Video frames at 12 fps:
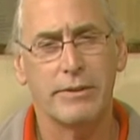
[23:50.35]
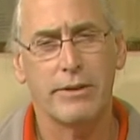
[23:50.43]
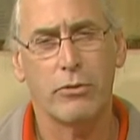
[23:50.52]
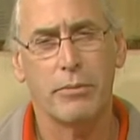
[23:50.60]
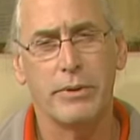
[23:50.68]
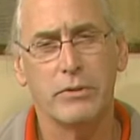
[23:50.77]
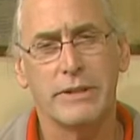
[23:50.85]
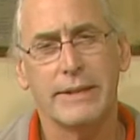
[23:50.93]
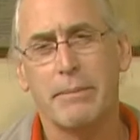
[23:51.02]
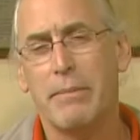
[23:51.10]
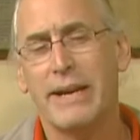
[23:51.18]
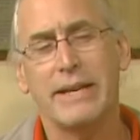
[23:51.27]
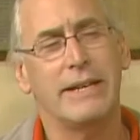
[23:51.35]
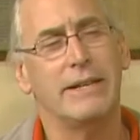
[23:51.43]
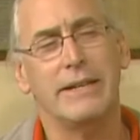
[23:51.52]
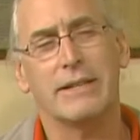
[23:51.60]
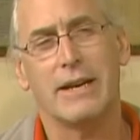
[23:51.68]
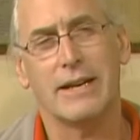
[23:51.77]
they were abusing, they might need
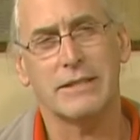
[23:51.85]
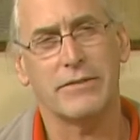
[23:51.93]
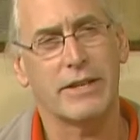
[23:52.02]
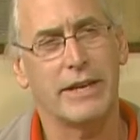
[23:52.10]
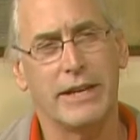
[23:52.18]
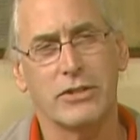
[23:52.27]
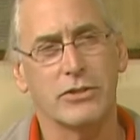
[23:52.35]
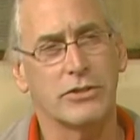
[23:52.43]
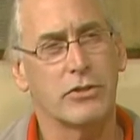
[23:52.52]
detoxification.